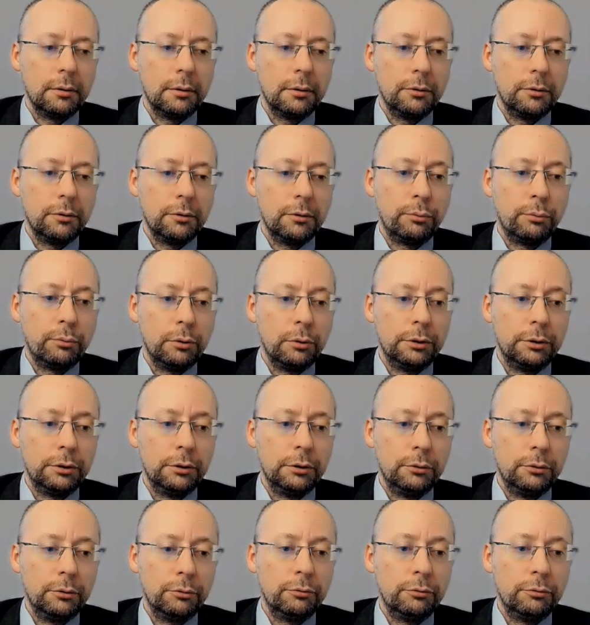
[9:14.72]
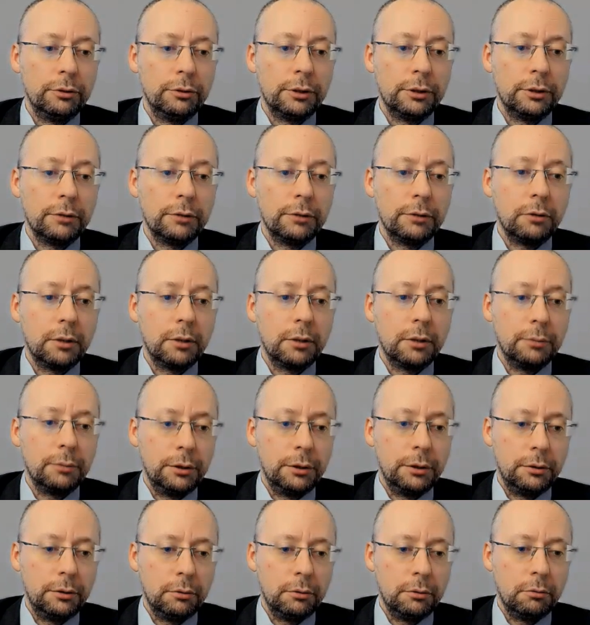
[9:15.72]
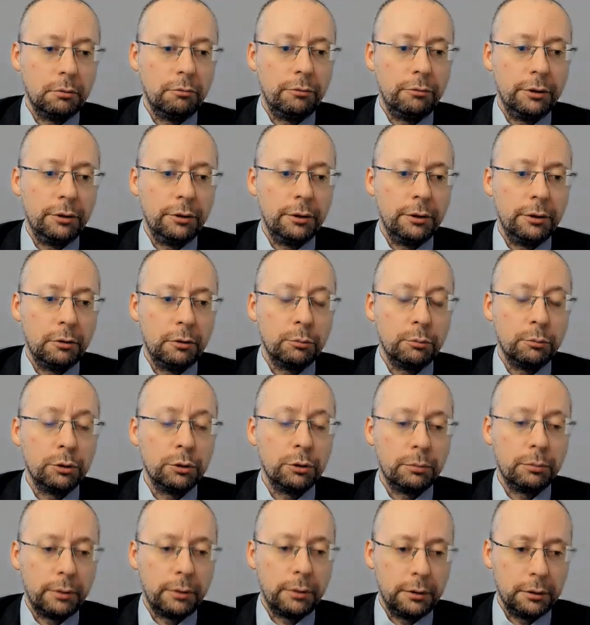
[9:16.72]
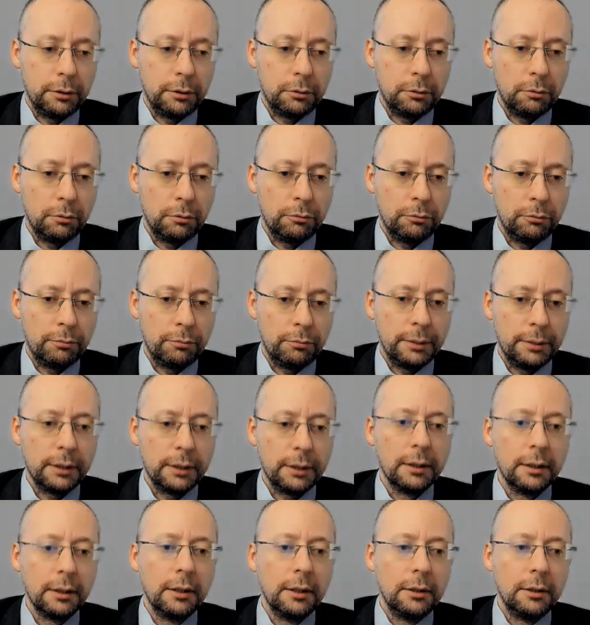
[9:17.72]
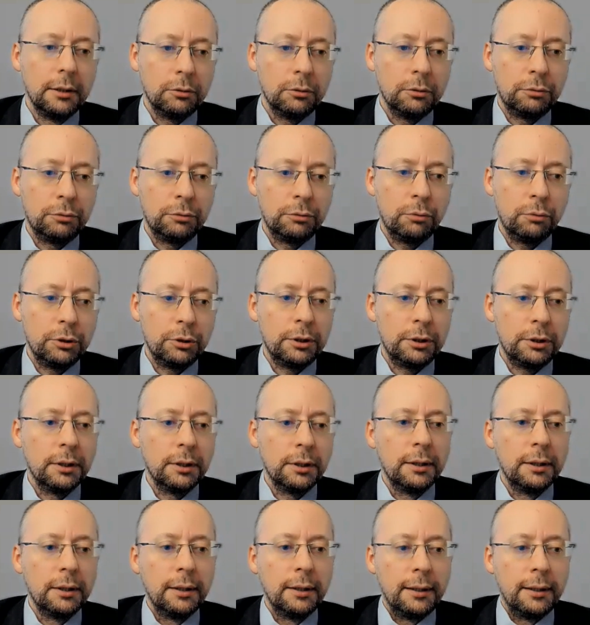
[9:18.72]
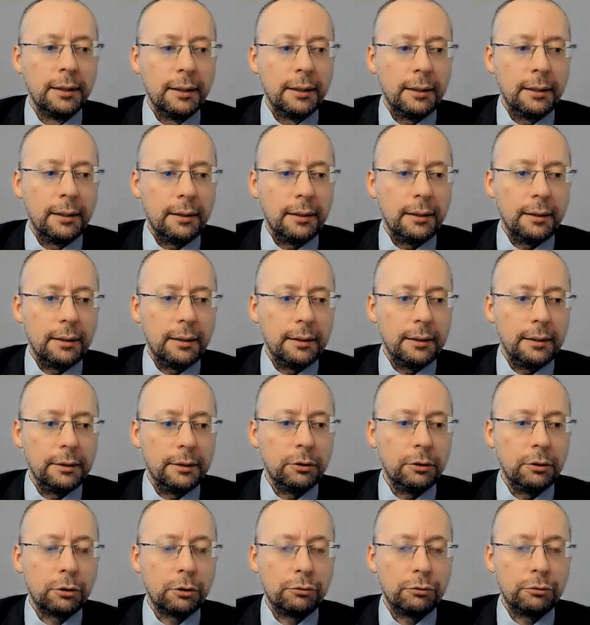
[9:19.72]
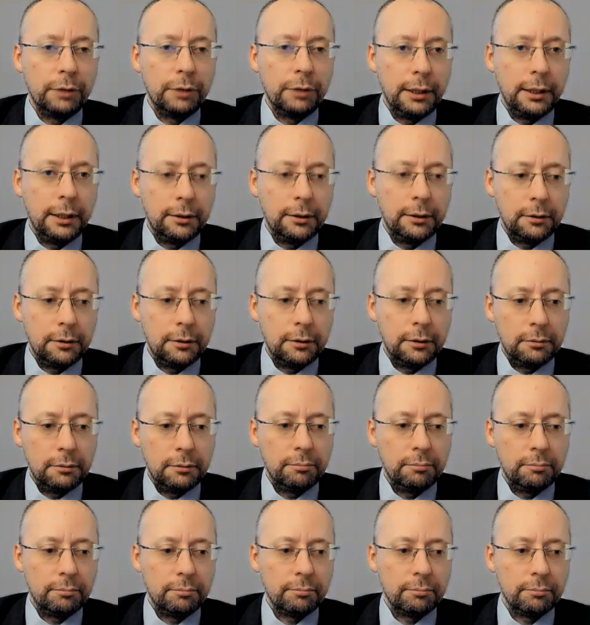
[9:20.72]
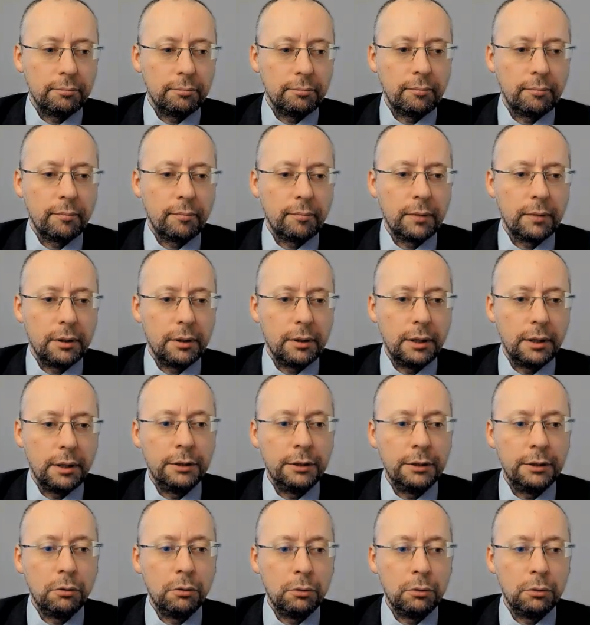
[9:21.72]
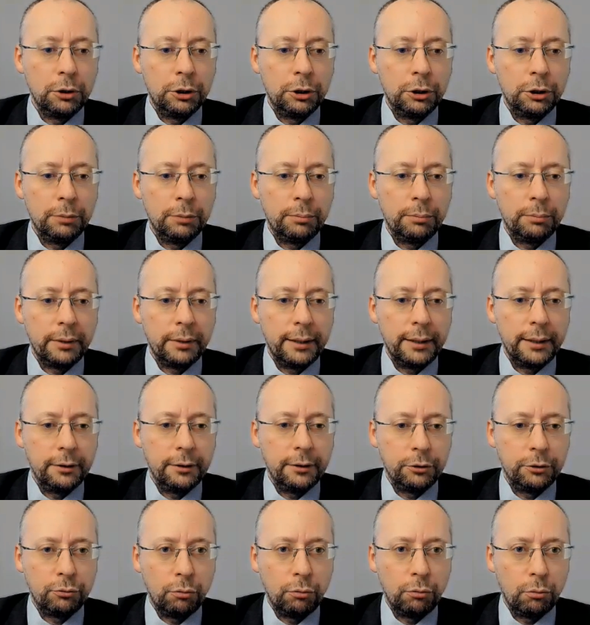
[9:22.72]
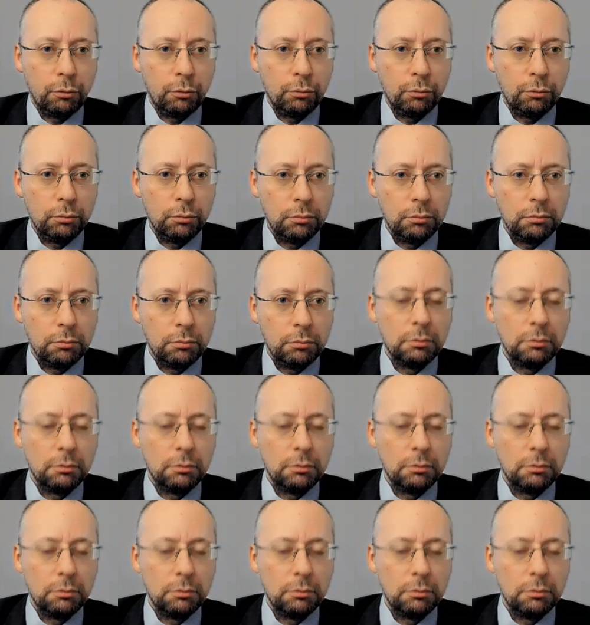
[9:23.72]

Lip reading: reporting to the Central Committee of the Communist Party, so to speak. So it was indoctrinated. The ideology played its role.